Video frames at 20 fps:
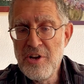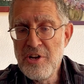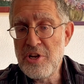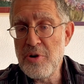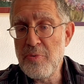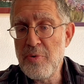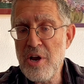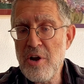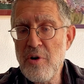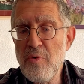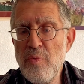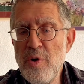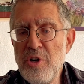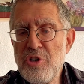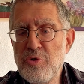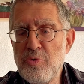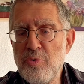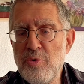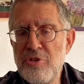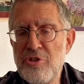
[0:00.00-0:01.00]
to wearing
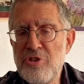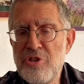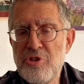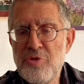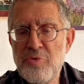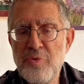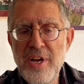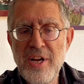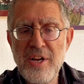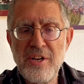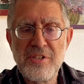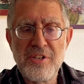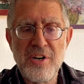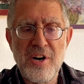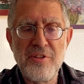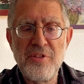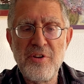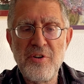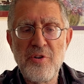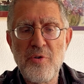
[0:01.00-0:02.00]
ritual strings
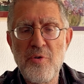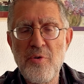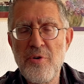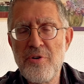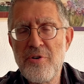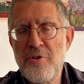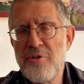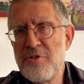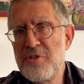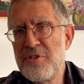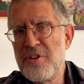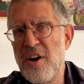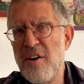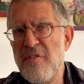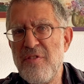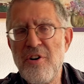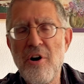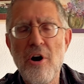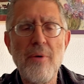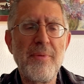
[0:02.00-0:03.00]
on the corners
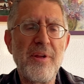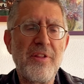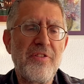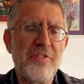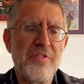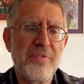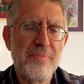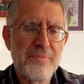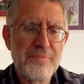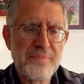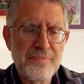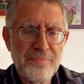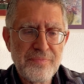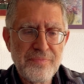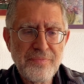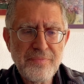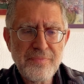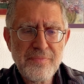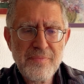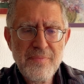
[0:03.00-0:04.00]
of garments.
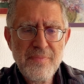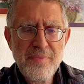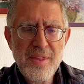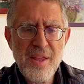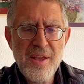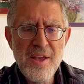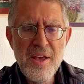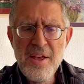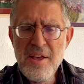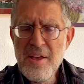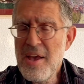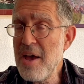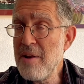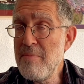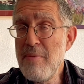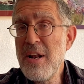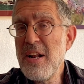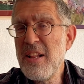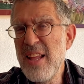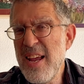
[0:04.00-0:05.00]

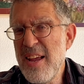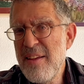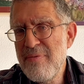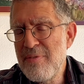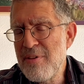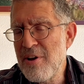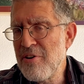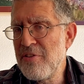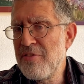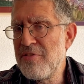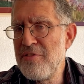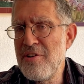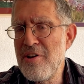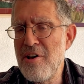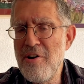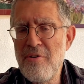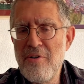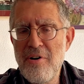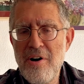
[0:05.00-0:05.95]
Admittedly, there is no